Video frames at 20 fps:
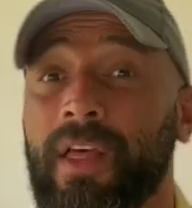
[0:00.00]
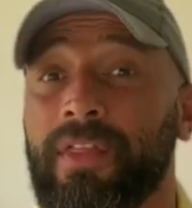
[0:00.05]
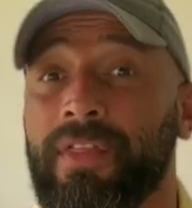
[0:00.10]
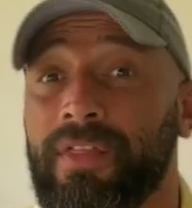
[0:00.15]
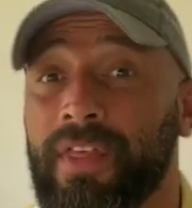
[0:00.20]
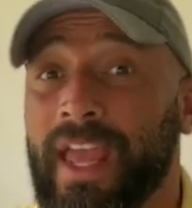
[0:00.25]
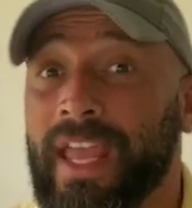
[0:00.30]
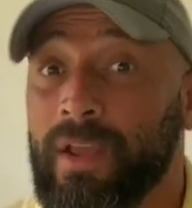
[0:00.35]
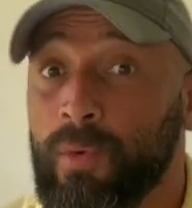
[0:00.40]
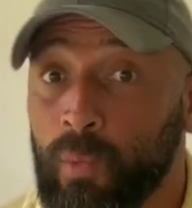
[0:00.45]

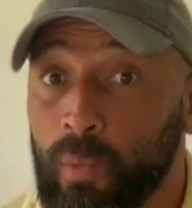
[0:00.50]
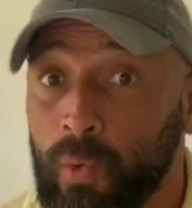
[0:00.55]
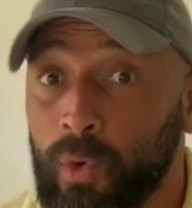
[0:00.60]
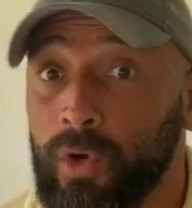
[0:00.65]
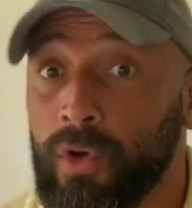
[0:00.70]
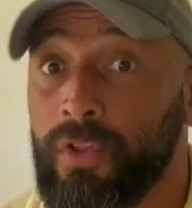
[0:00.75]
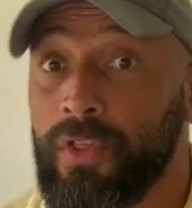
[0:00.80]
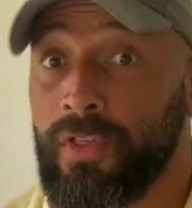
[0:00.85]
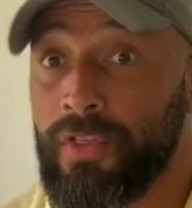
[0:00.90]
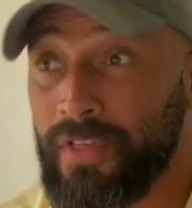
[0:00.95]
they
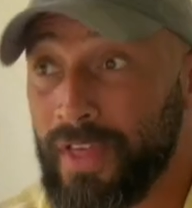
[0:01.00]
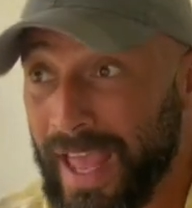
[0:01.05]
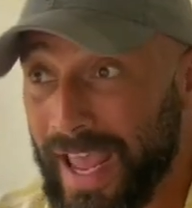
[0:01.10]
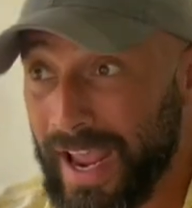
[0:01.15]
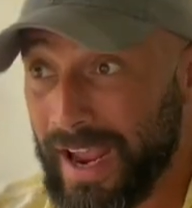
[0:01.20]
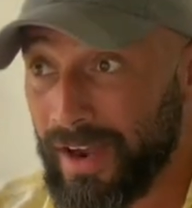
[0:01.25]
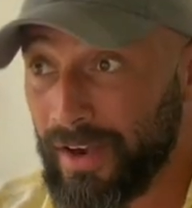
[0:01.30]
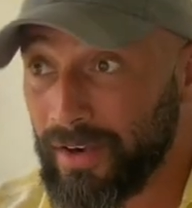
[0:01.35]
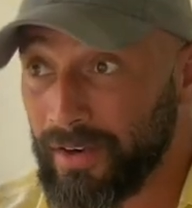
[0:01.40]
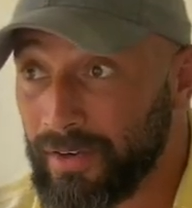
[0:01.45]
were
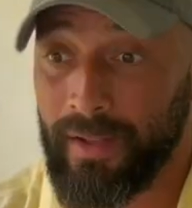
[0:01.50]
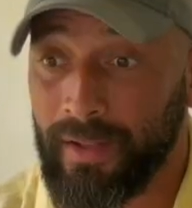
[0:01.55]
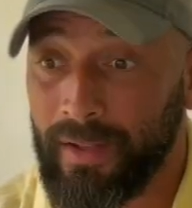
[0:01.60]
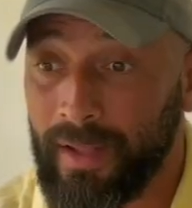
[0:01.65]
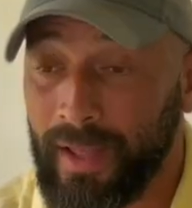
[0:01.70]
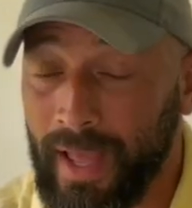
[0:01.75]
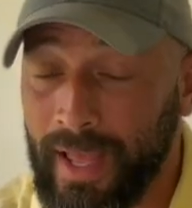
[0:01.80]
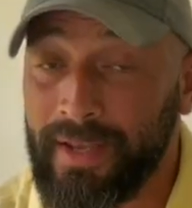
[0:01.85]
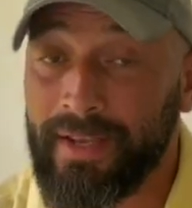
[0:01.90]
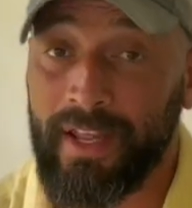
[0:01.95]
there
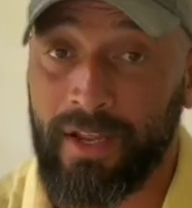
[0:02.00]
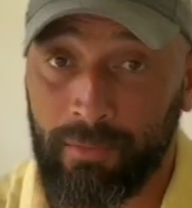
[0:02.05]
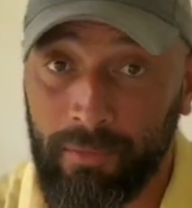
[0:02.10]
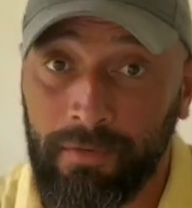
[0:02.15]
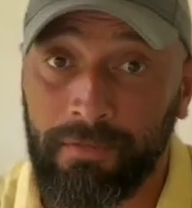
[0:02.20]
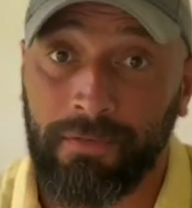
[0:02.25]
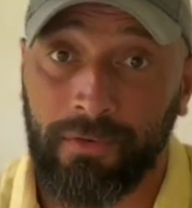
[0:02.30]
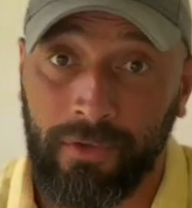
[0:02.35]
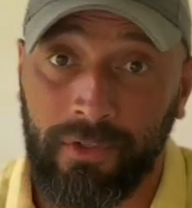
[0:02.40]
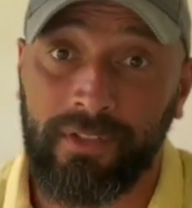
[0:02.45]
and it
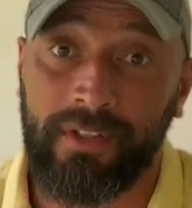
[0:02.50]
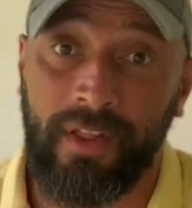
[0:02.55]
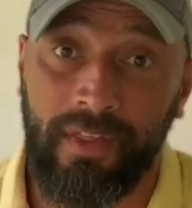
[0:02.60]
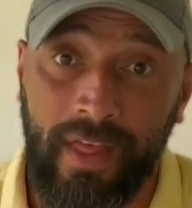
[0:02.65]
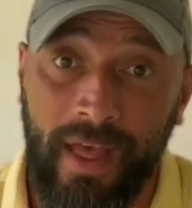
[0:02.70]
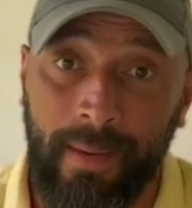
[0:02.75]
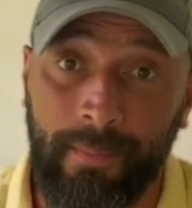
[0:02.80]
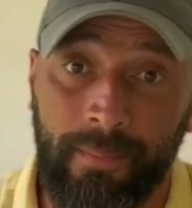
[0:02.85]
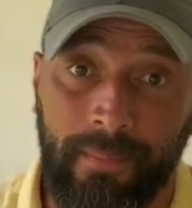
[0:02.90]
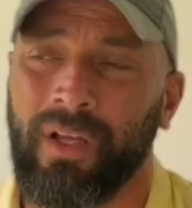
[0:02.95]
referred to
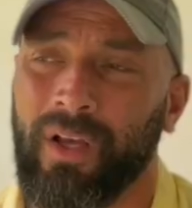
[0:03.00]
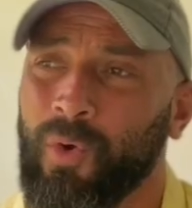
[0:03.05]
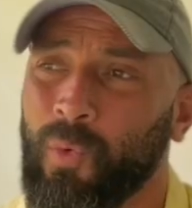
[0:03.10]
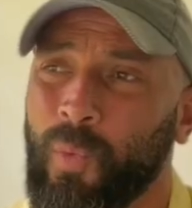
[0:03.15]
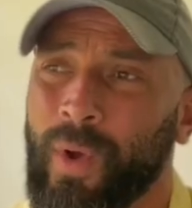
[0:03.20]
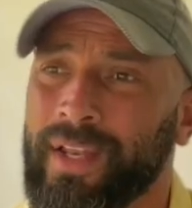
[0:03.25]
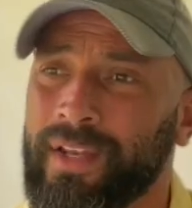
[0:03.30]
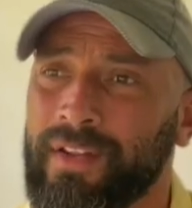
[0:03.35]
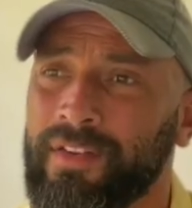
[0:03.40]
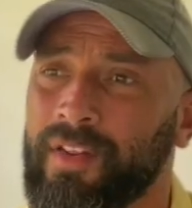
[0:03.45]
them.
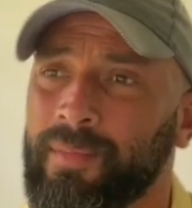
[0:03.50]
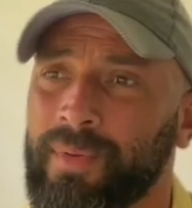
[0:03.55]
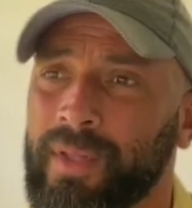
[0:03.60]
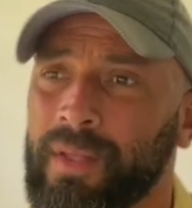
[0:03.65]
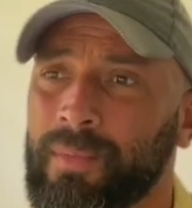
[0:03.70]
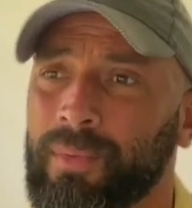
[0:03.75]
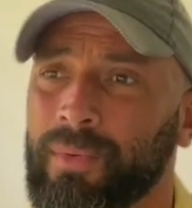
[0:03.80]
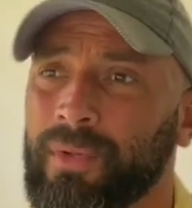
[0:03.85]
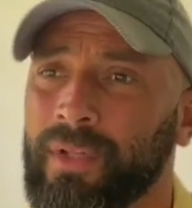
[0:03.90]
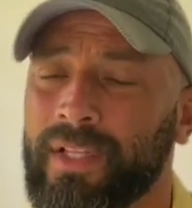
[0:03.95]
When did the
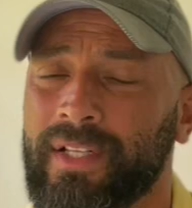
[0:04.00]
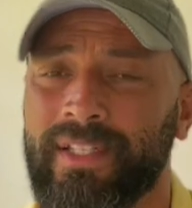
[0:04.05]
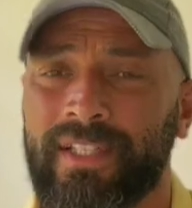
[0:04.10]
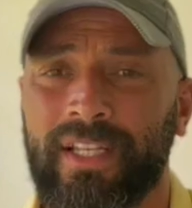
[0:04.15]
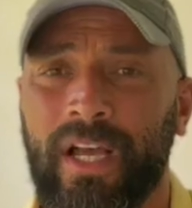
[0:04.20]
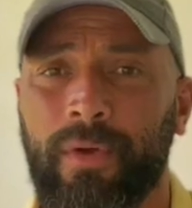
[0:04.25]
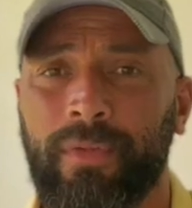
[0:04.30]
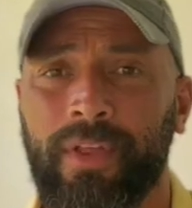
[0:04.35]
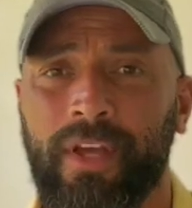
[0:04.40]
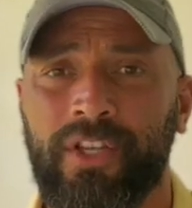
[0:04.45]
people in
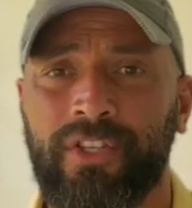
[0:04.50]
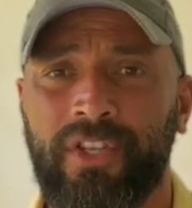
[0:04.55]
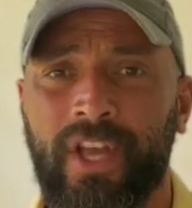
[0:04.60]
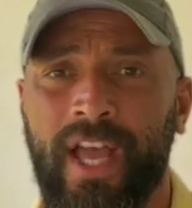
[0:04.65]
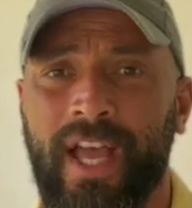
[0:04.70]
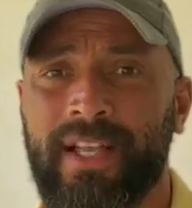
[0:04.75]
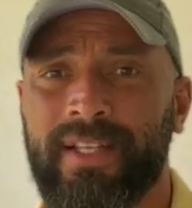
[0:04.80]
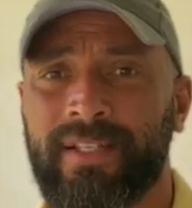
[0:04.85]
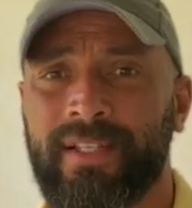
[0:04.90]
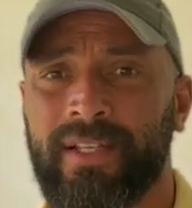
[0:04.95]
South
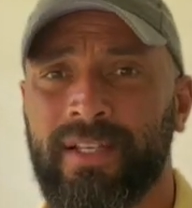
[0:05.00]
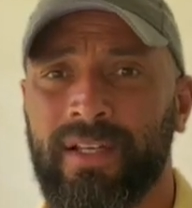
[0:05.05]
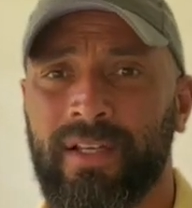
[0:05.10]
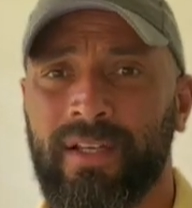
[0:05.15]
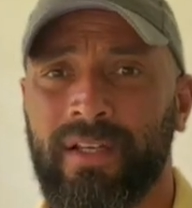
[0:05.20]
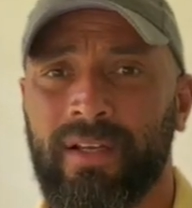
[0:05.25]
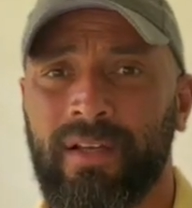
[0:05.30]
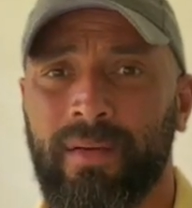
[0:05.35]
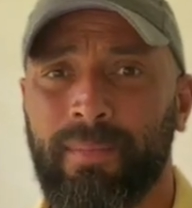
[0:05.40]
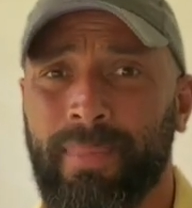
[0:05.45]
Hijaz
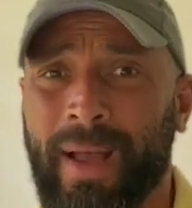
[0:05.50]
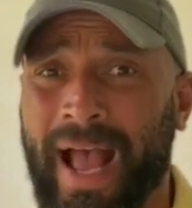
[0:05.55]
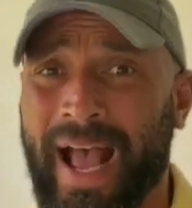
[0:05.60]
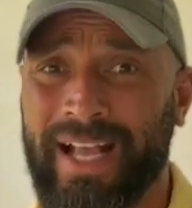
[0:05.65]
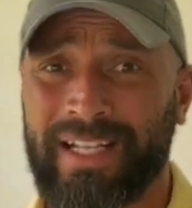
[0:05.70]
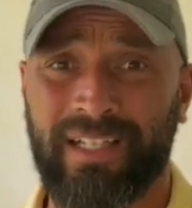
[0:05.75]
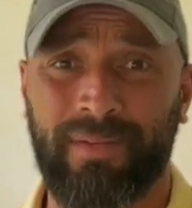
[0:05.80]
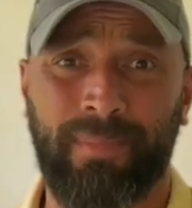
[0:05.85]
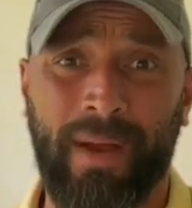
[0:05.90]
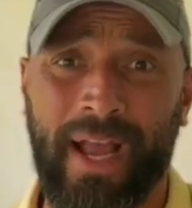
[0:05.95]

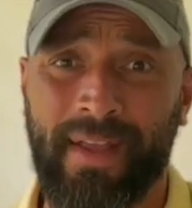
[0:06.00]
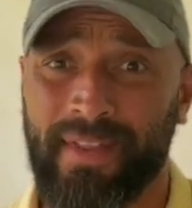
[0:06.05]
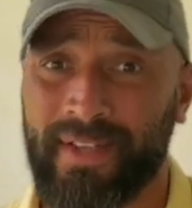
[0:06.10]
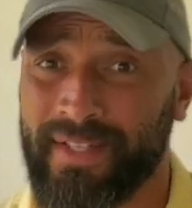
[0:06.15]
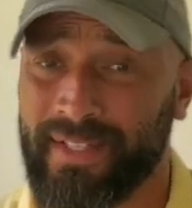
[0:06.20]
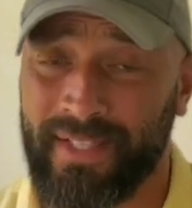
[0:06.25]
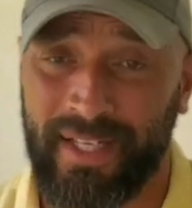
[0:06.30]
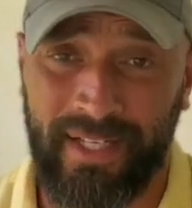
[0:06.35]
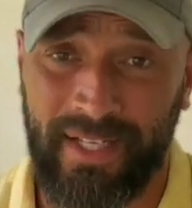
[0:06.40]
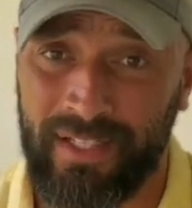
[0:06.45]
pass by the
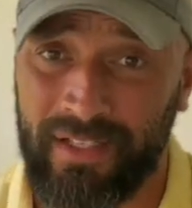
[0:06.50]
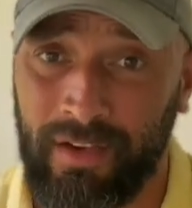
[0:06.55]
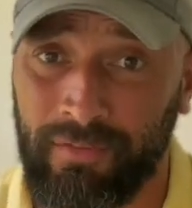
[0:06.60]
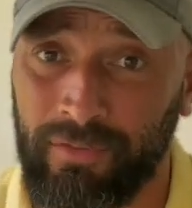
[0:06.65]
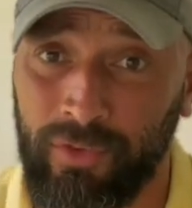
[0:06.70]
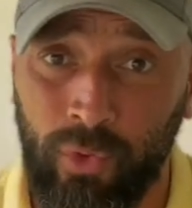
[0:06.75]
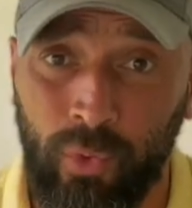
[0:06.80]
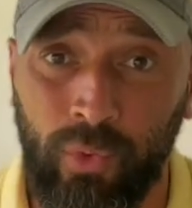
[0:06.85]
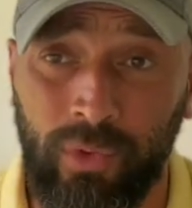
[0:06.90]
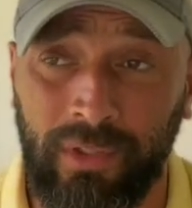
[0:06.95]
cities of
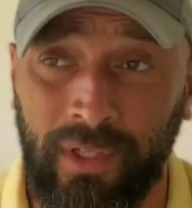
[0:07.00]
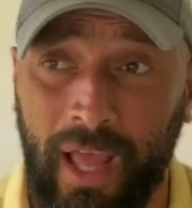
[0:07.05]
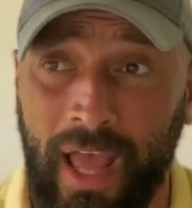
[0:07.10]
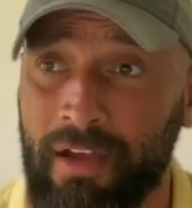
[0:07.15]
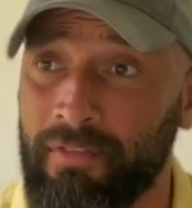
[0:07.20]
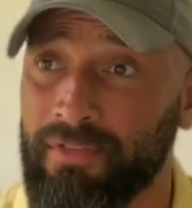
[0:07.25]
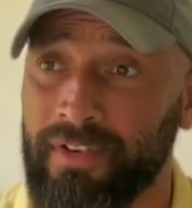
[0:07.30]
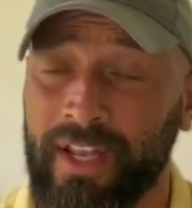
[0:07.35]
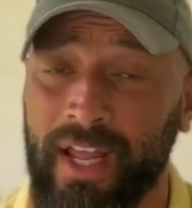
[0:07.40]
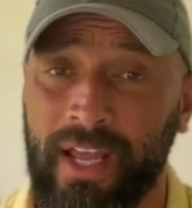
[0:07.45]
Lut
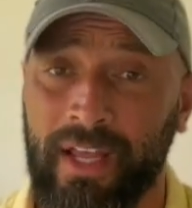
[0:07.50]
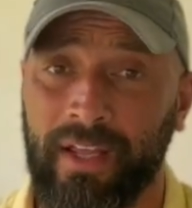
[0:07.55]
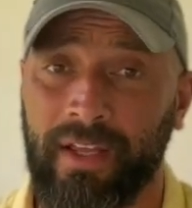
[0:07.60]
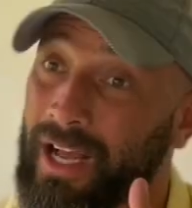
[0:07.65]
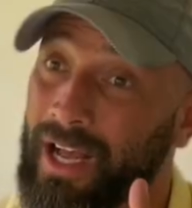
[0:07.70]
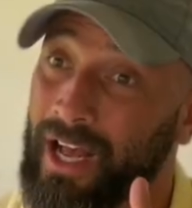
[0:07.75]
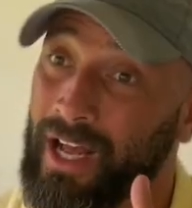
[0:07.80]
every day?